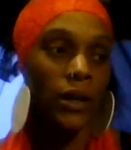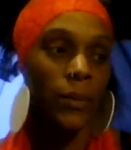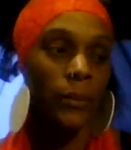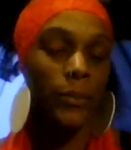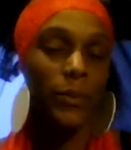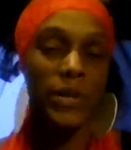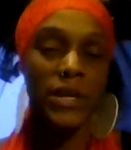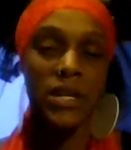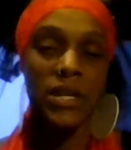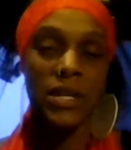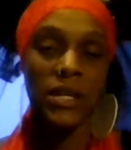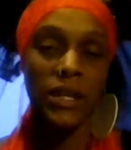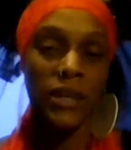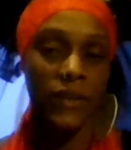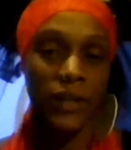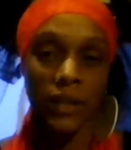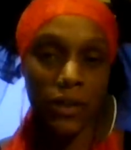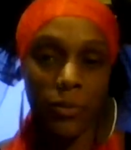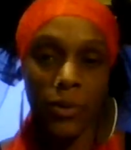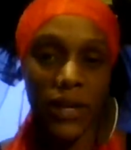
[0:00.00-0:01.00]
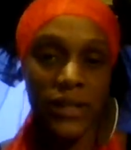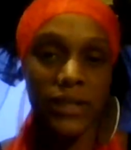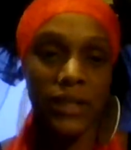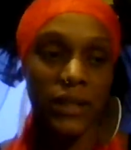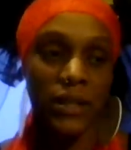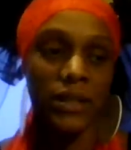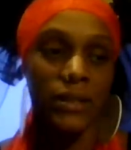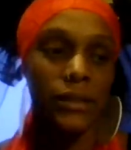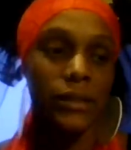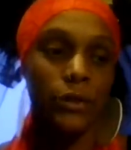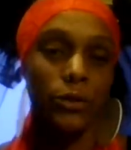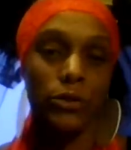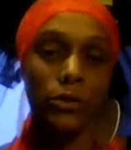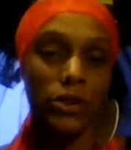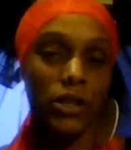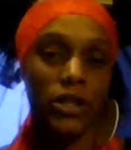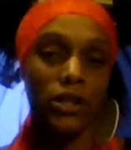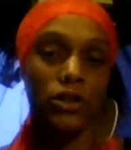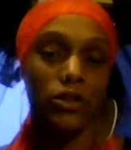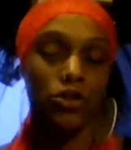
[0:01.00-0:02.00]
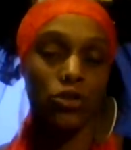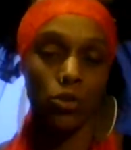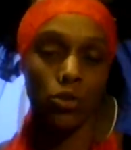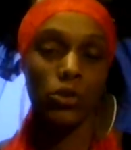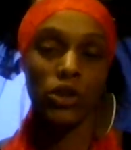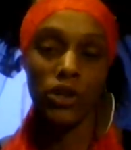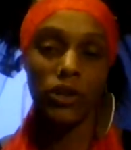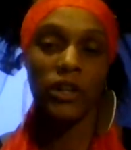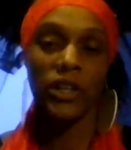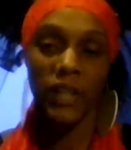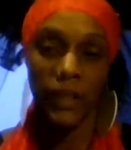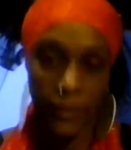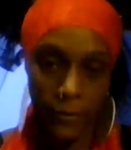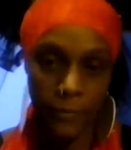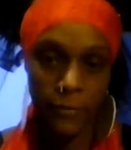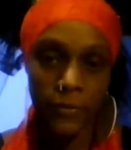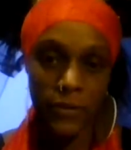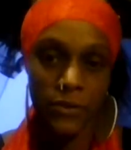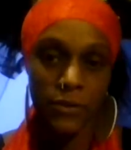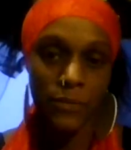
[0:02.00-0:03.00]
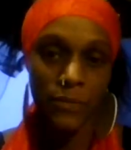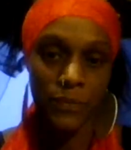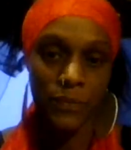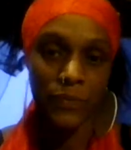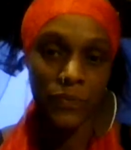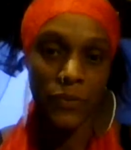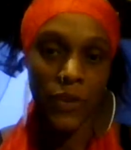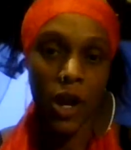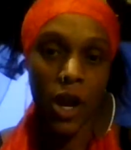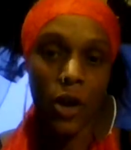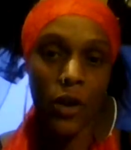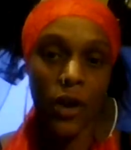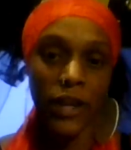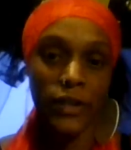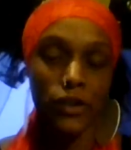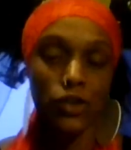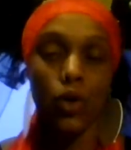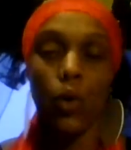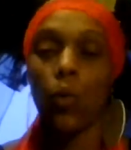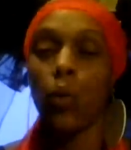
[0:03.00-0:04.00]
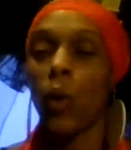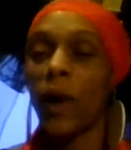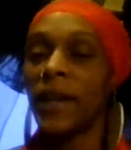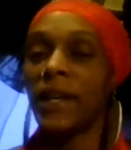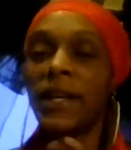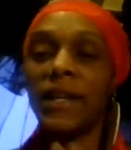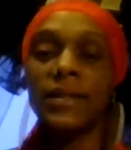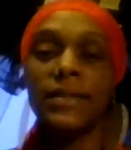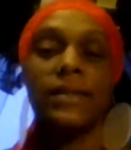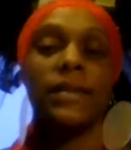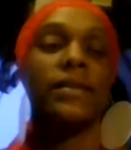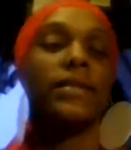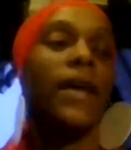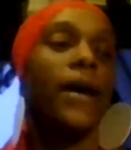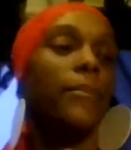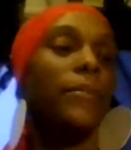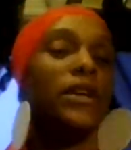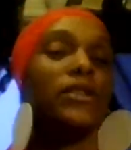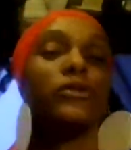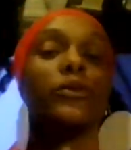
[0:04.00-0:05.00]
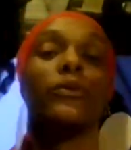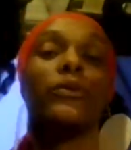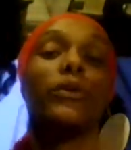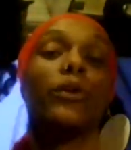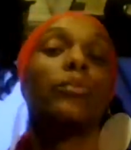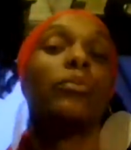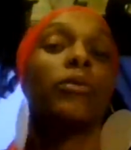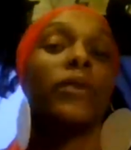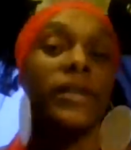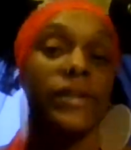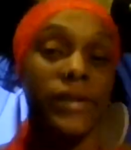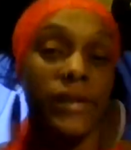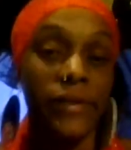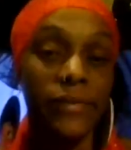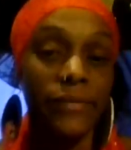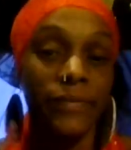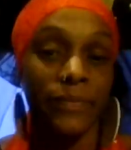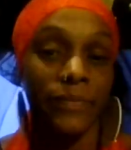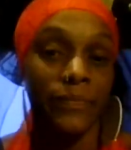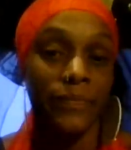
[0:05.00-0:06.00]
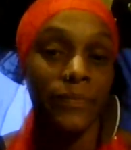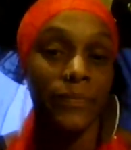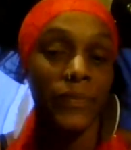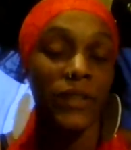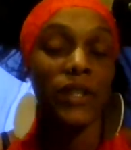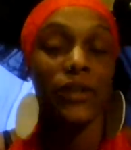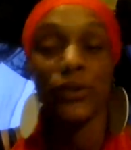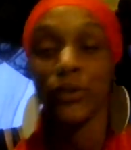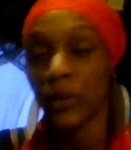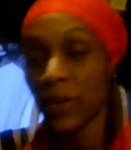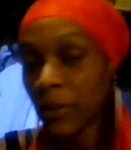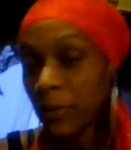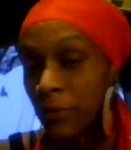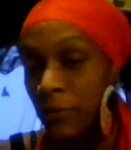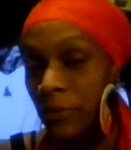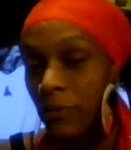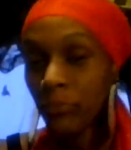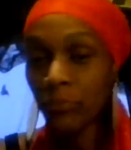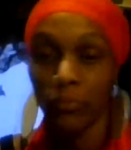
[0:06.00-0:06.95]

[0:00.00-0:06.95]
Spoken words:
be living in the present is literally truly your gift. All right, so what is it that makes you feel present is your gift.